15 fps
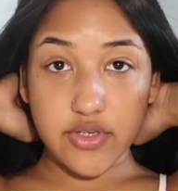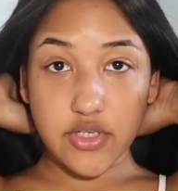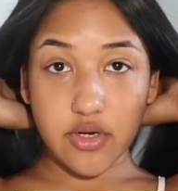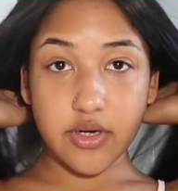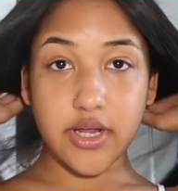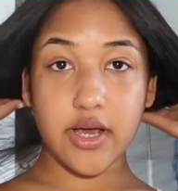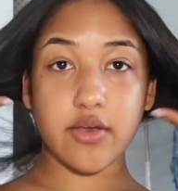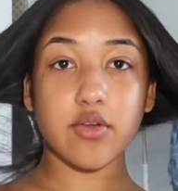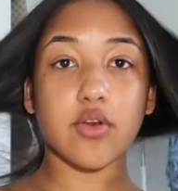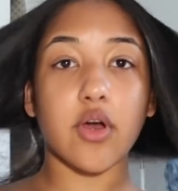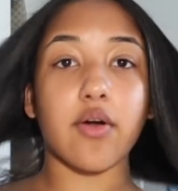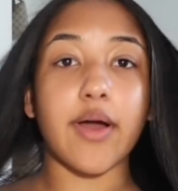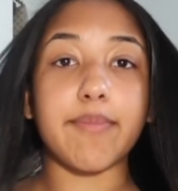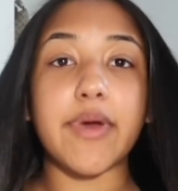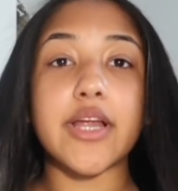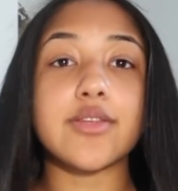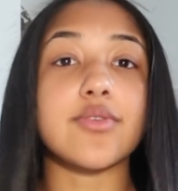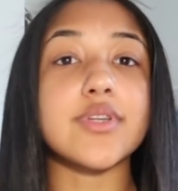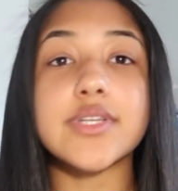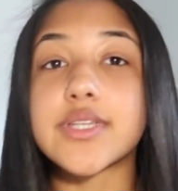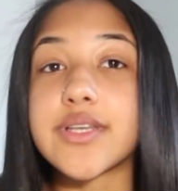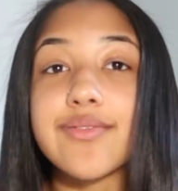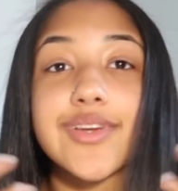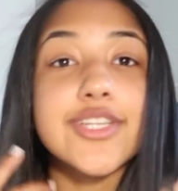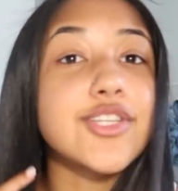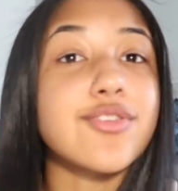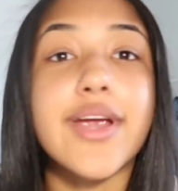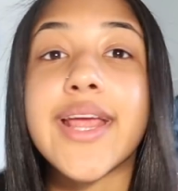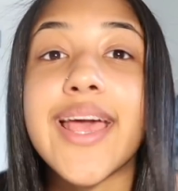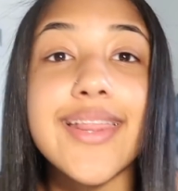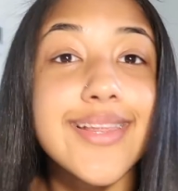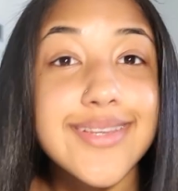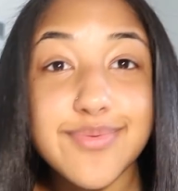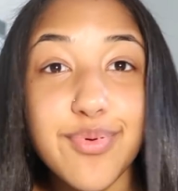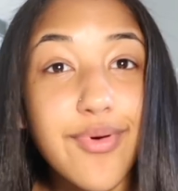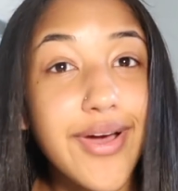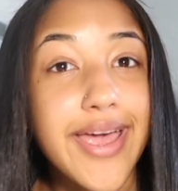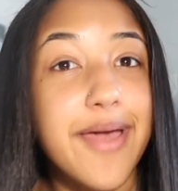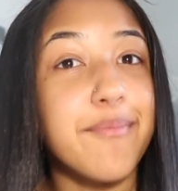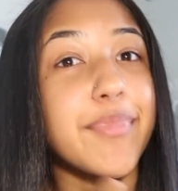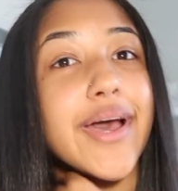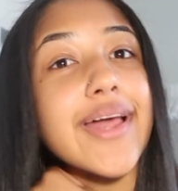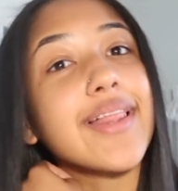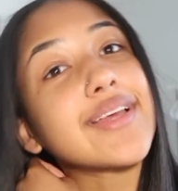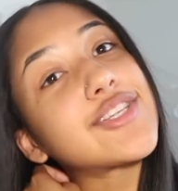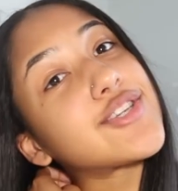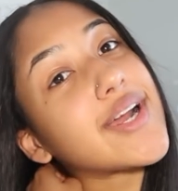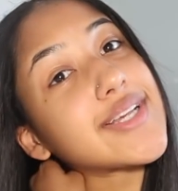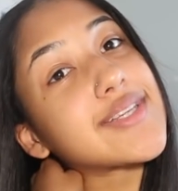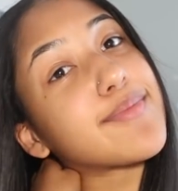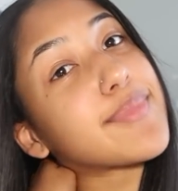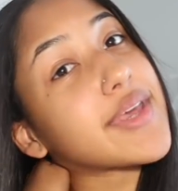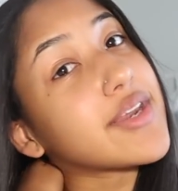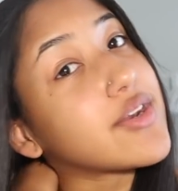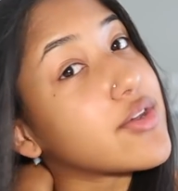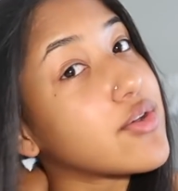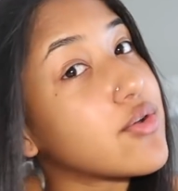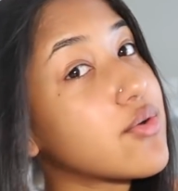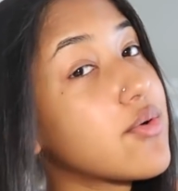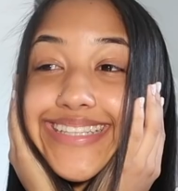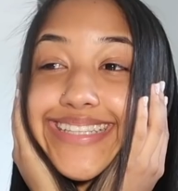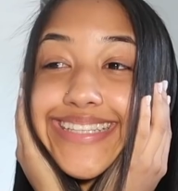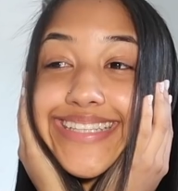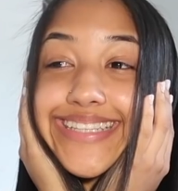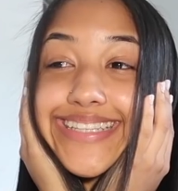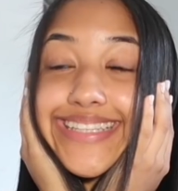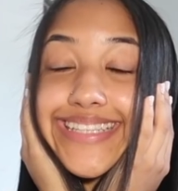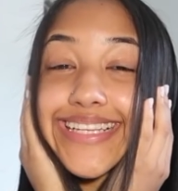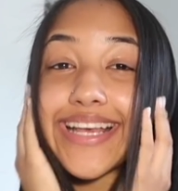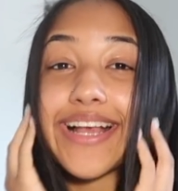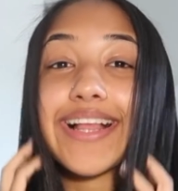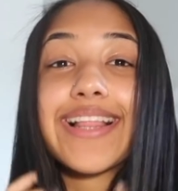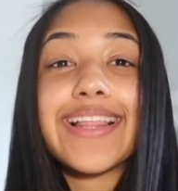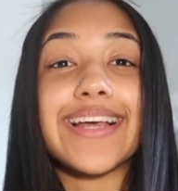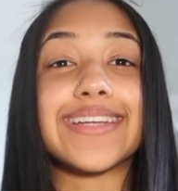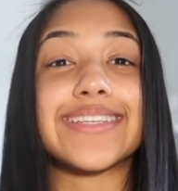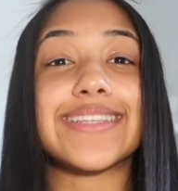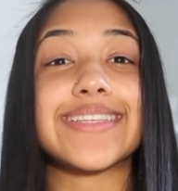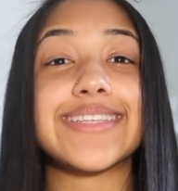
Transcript: it turned out you know i might as well just leave it straight at this point but let's try something new let's